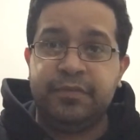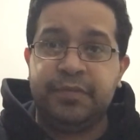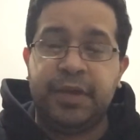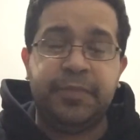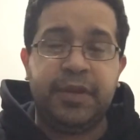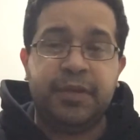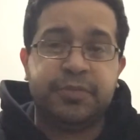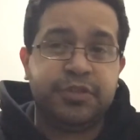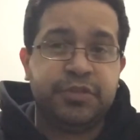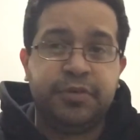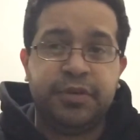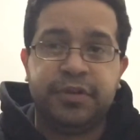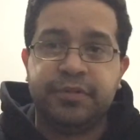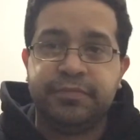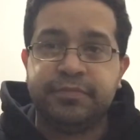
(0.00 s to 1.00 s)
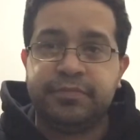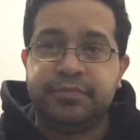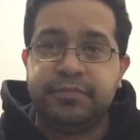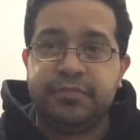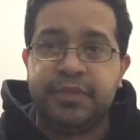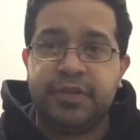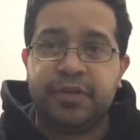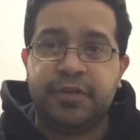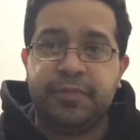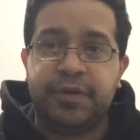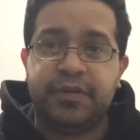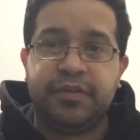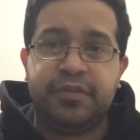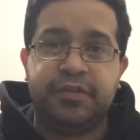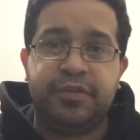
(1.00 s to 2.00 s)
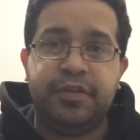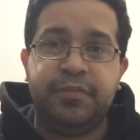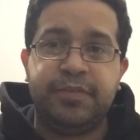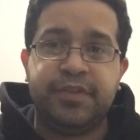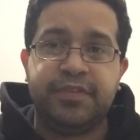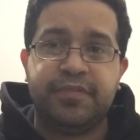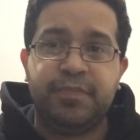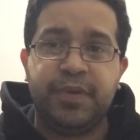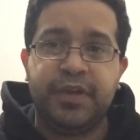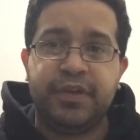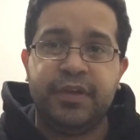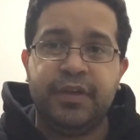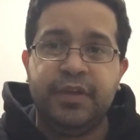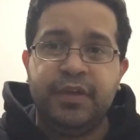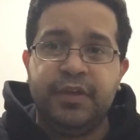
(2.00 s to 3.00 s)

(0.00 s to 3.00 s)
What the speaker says: I mean, I'm short, compared to other humans, but